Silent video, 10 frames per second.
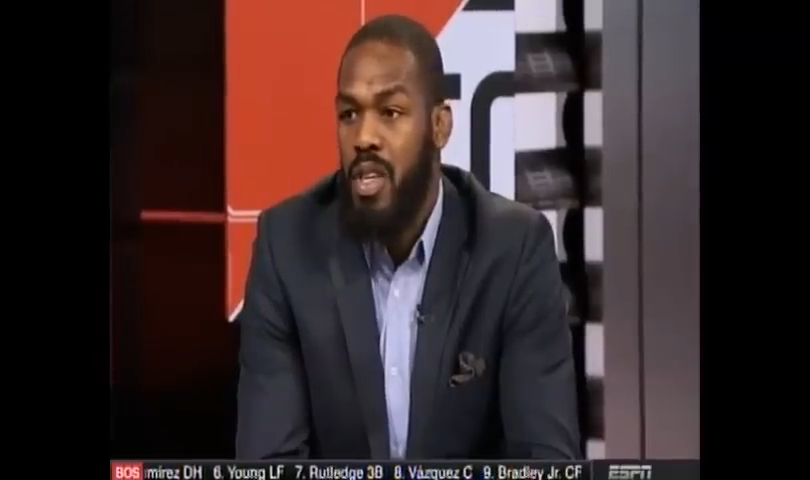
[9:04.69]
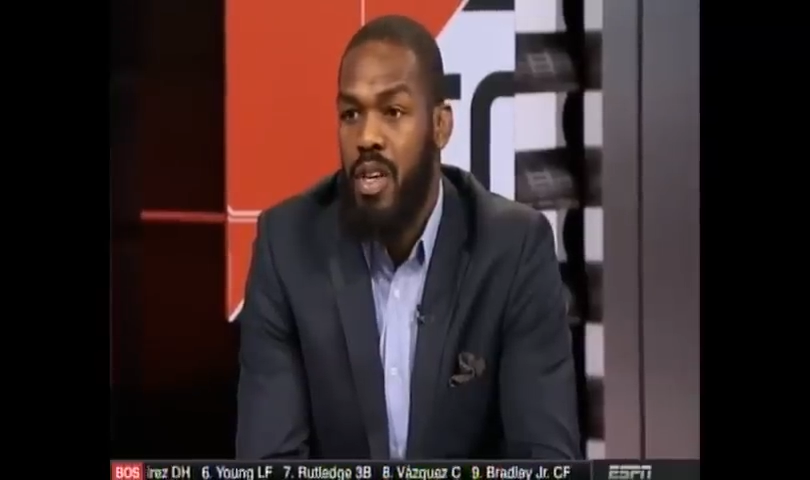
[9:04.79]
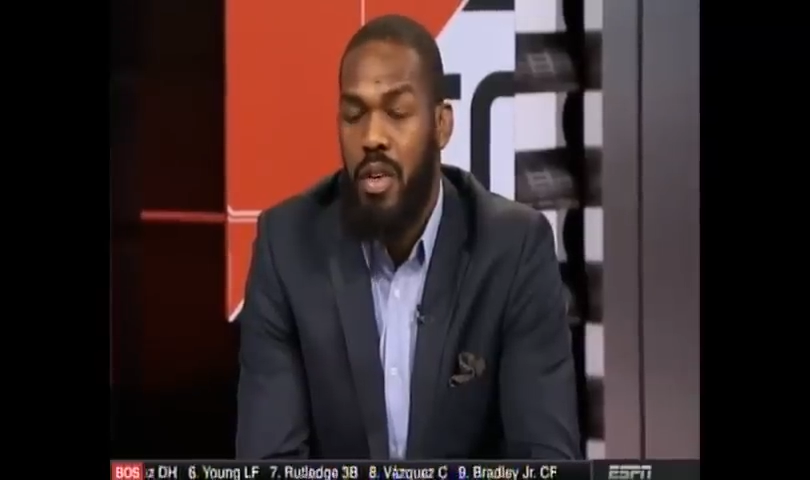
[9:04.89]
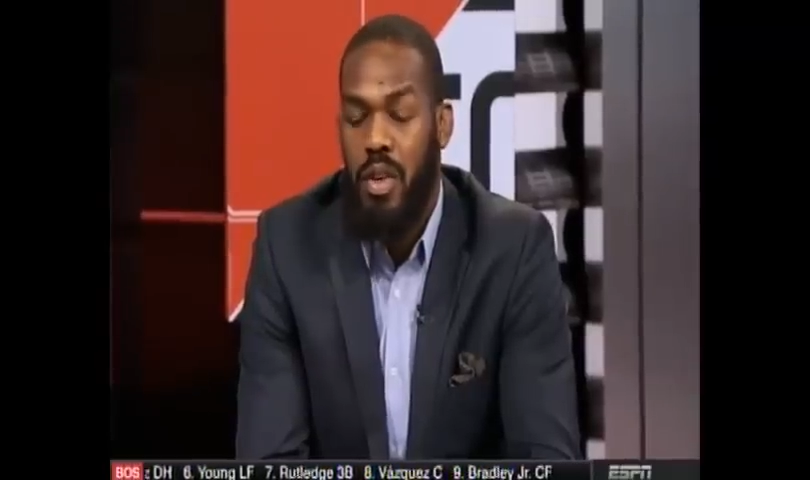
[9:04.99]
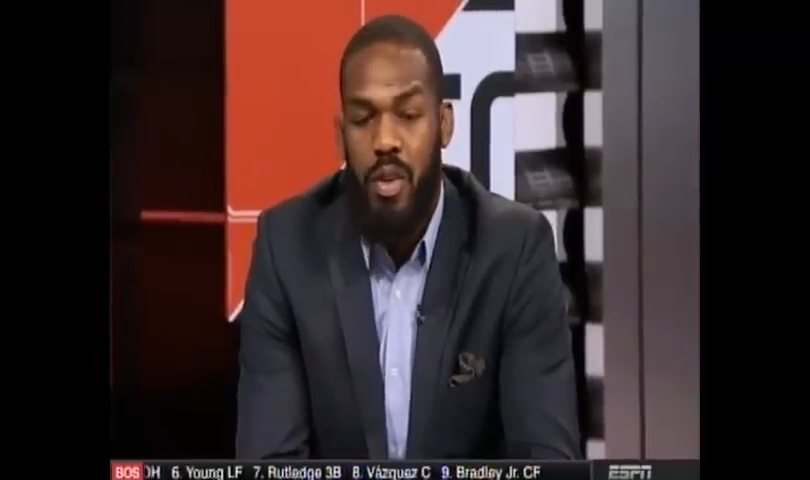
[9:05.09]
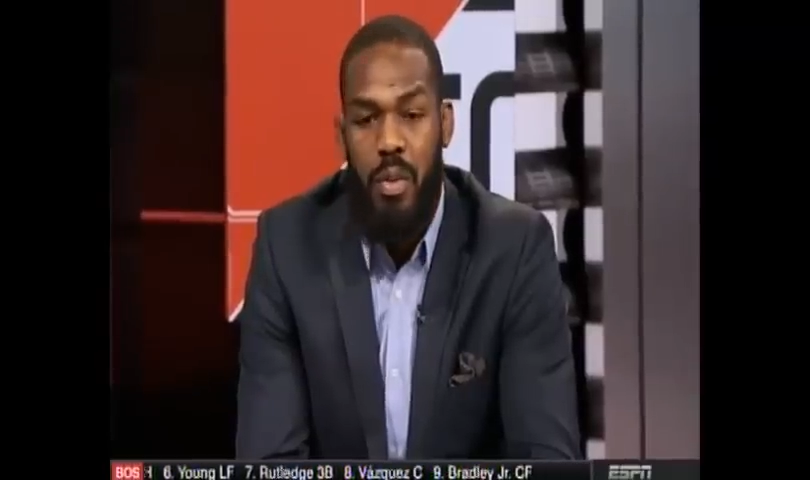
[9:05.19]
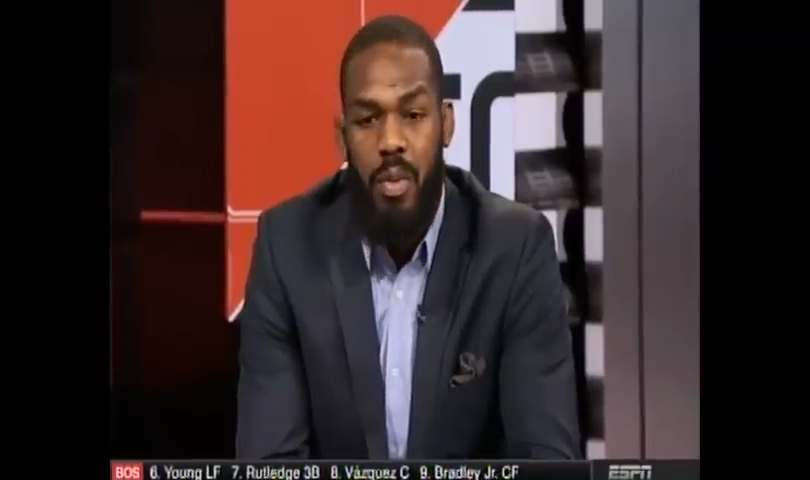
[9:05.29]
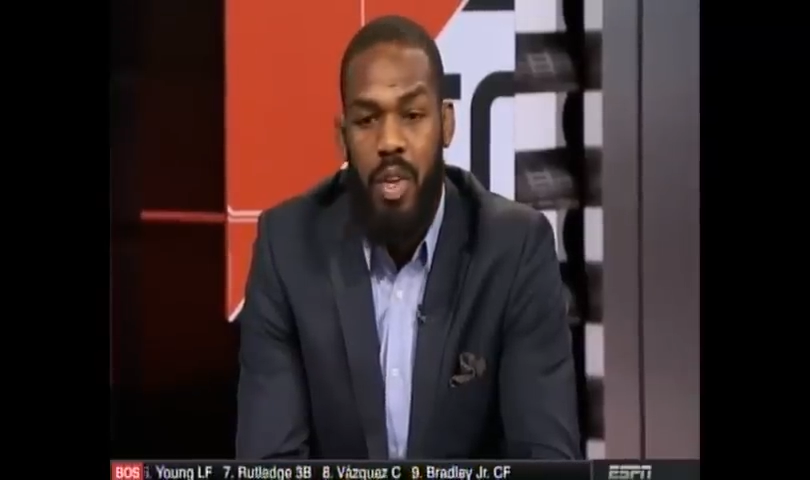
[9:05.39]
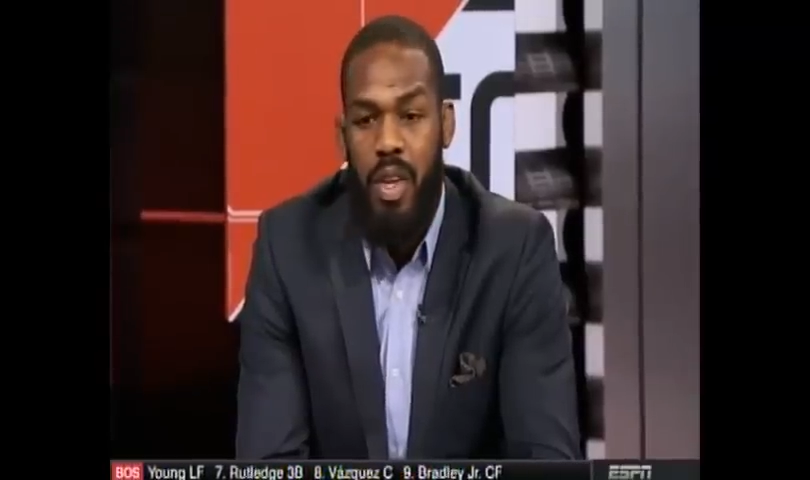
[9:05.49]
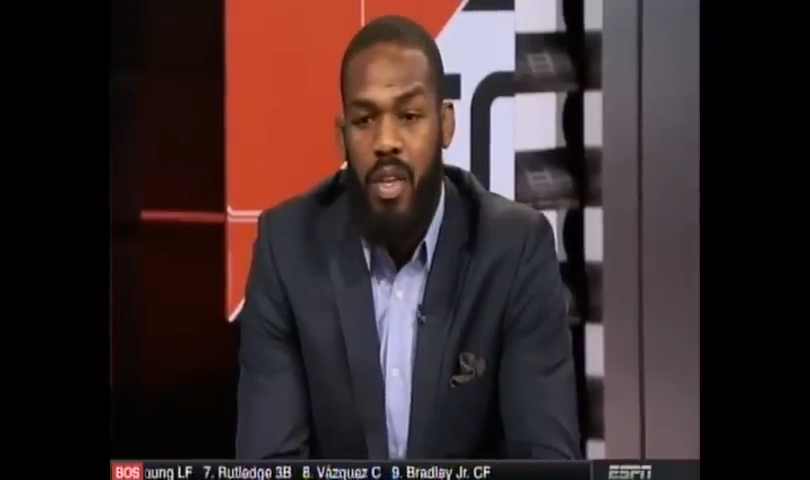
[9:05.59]
You know, you can
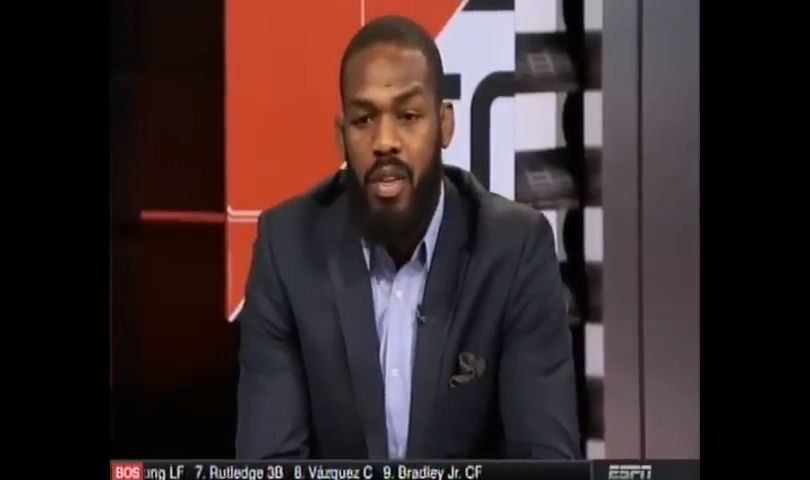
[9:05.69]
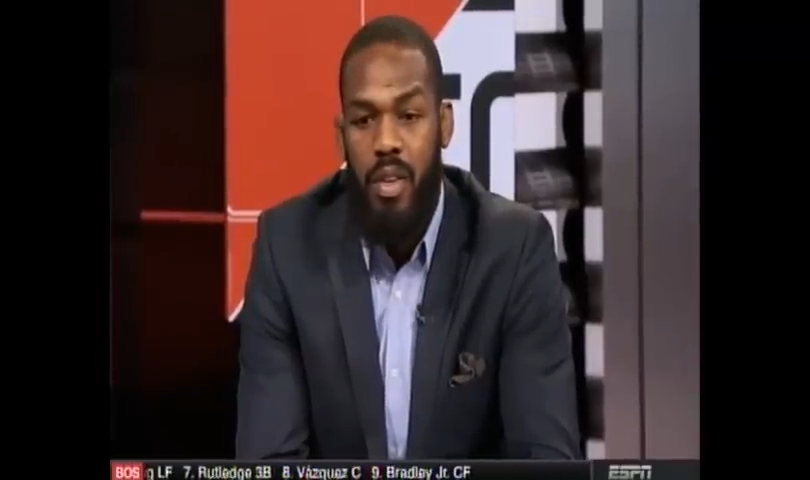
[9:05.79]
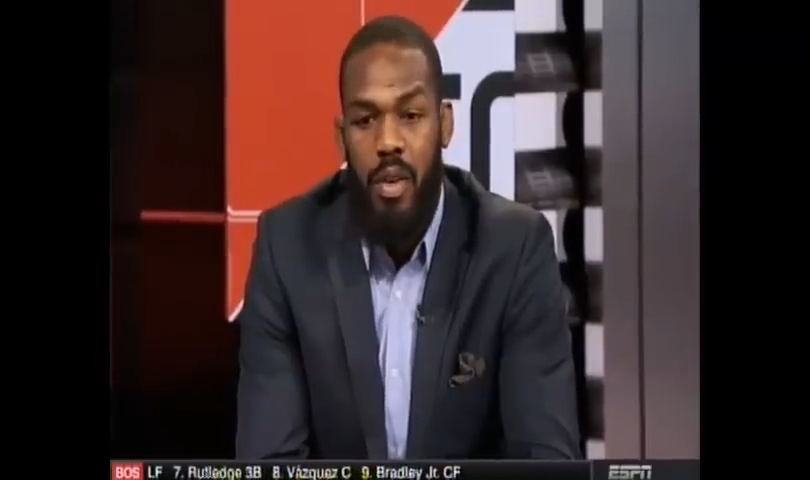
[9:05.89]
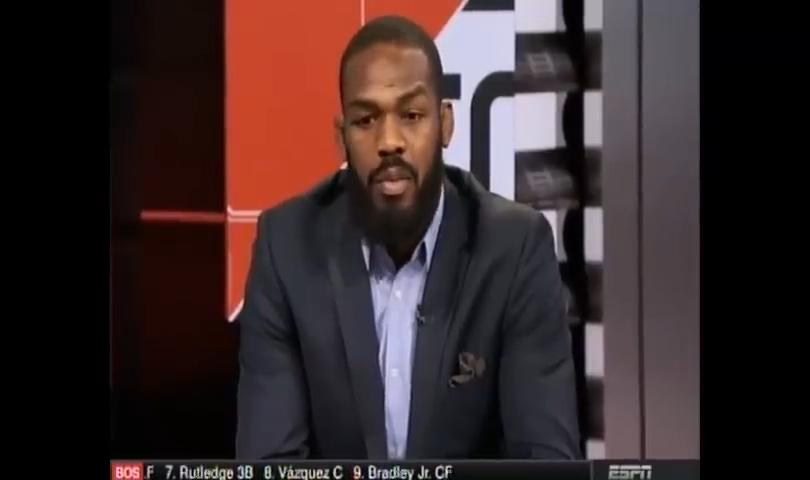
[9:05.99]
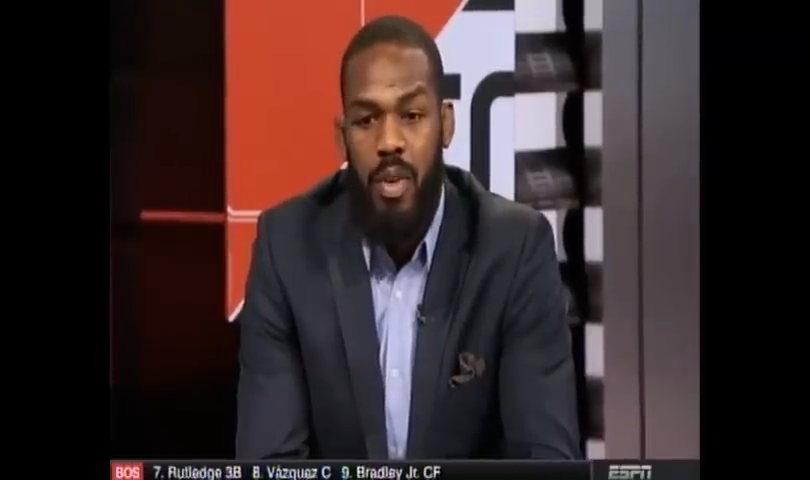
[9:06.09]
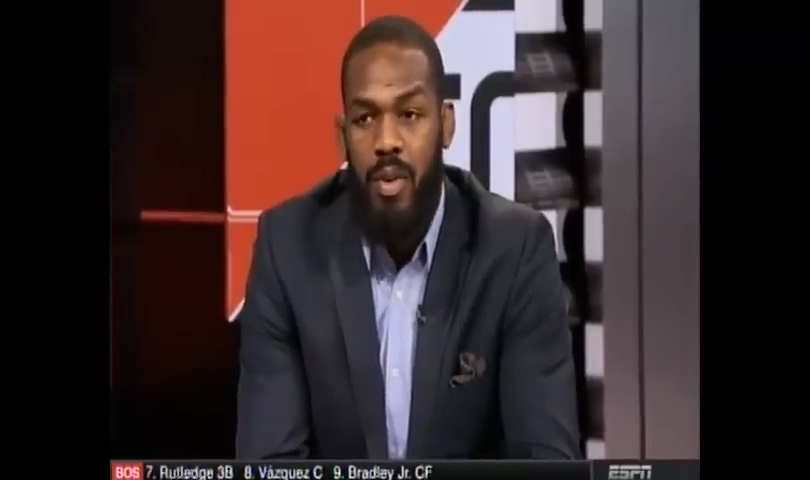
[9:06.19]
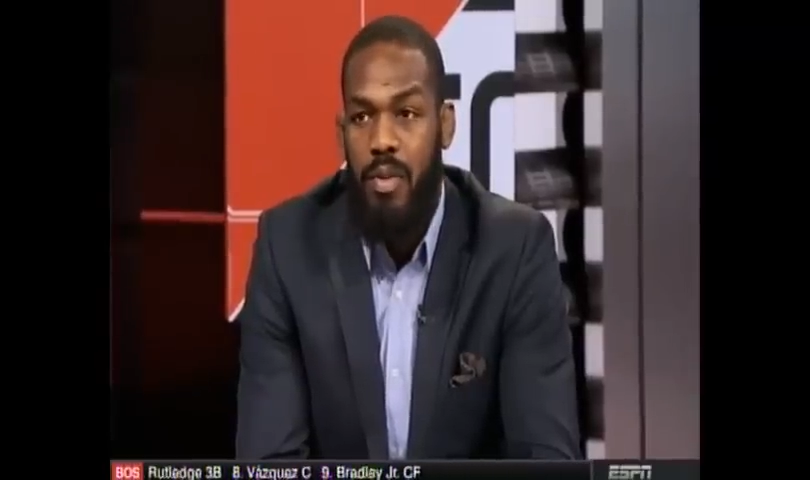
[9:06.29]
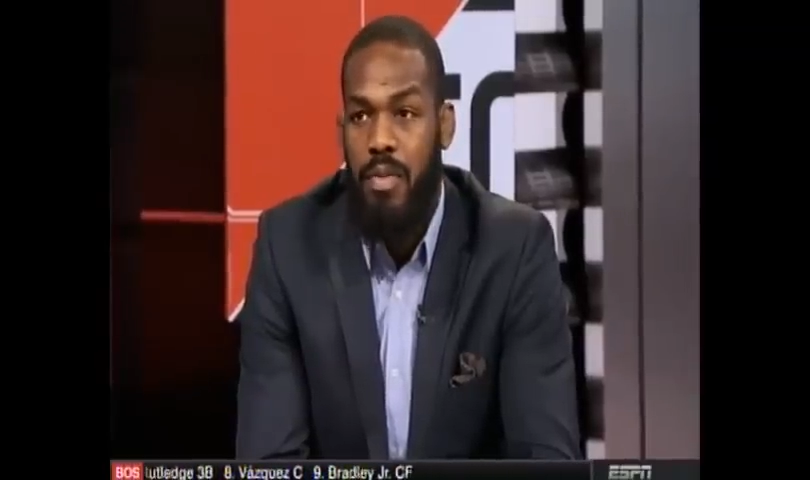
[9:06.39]
be doing